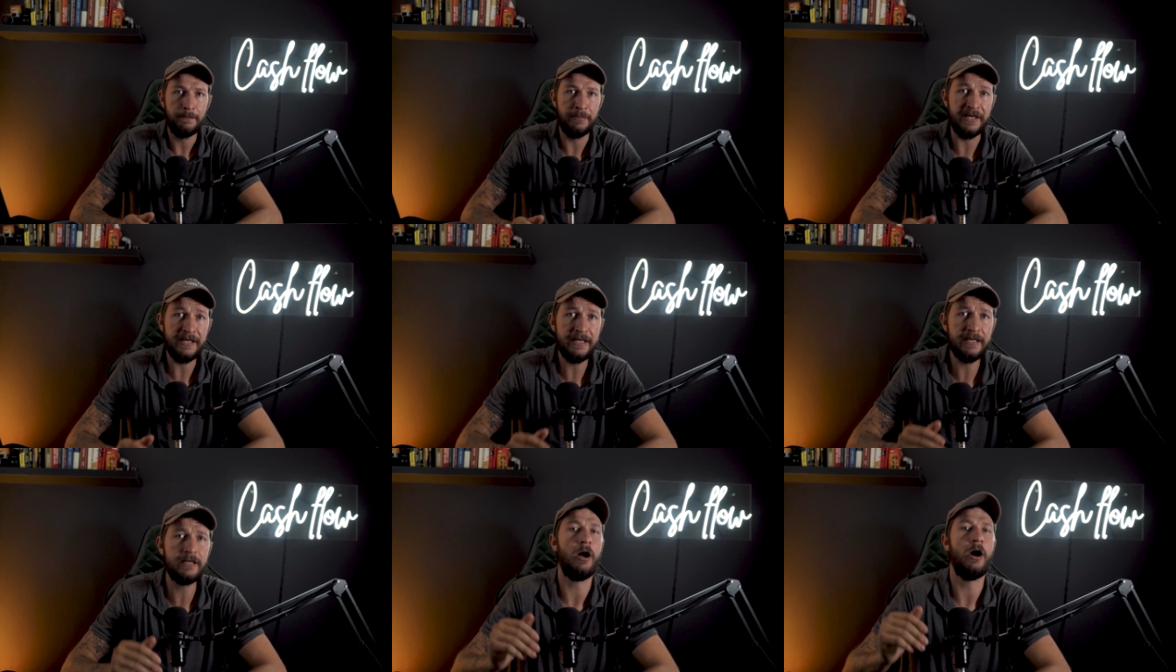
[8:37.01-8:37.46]

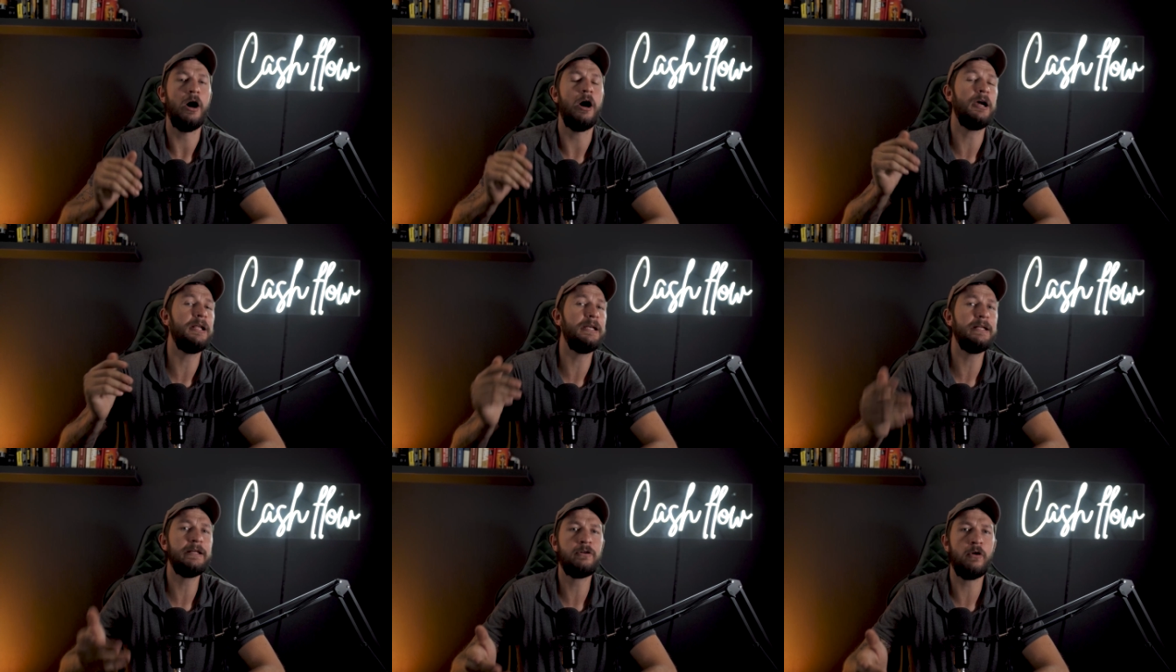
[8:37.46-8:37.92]
Being
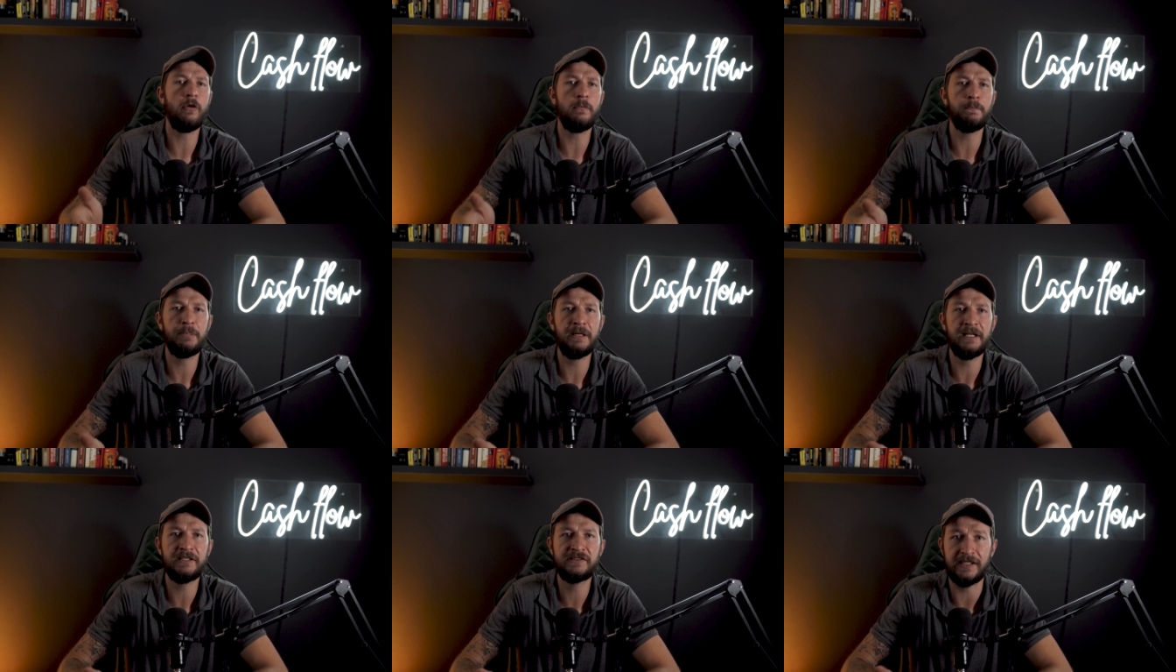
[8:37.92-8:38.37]
highly
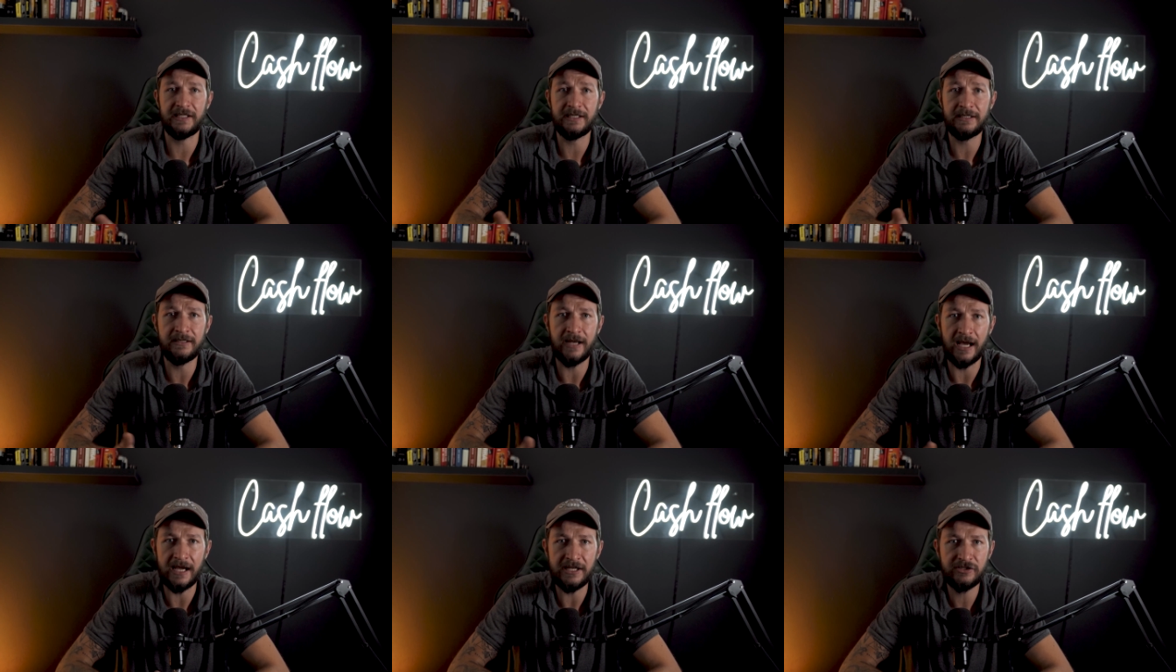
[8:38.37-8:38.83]
complex
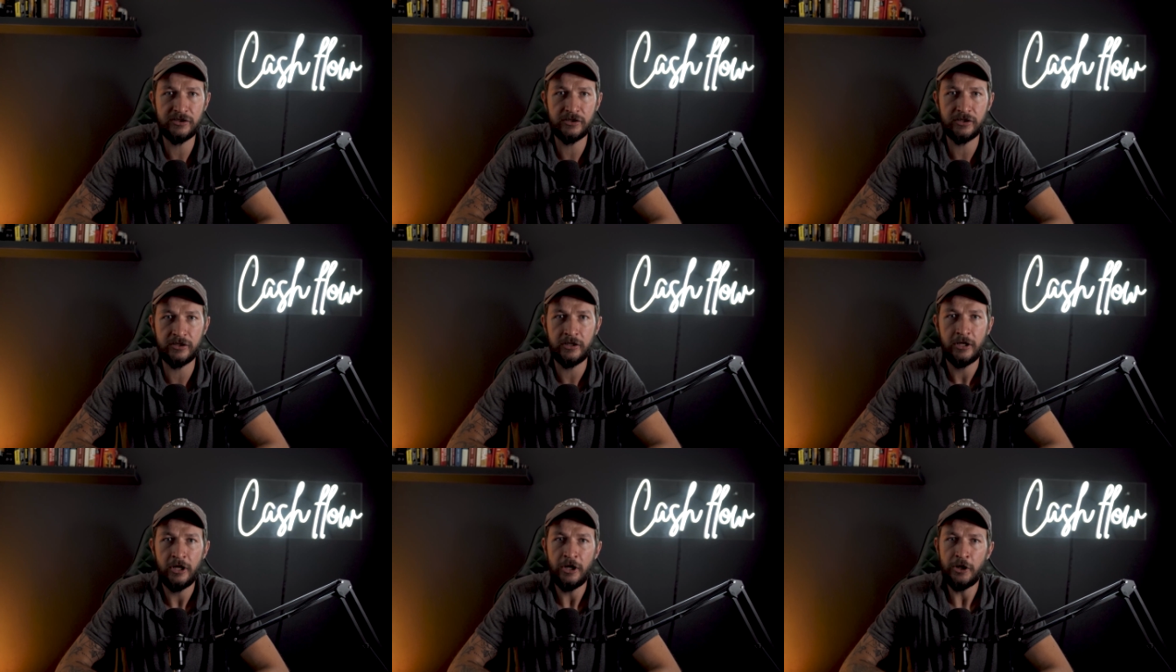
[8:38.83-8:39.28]
in
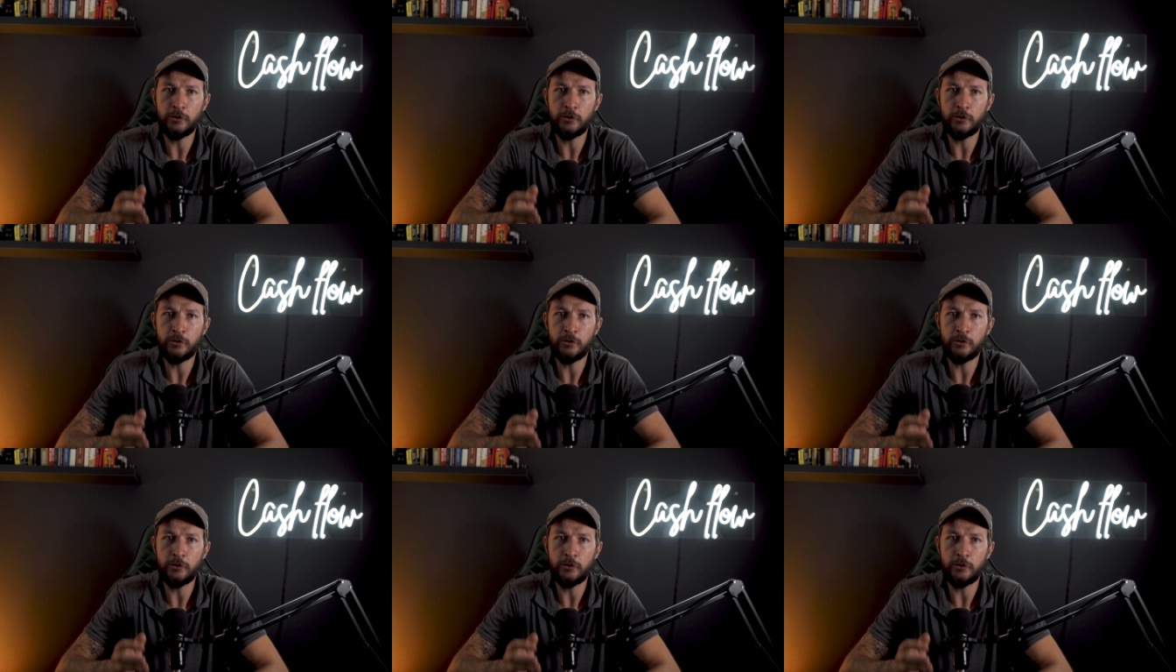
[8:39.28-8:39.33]
nature,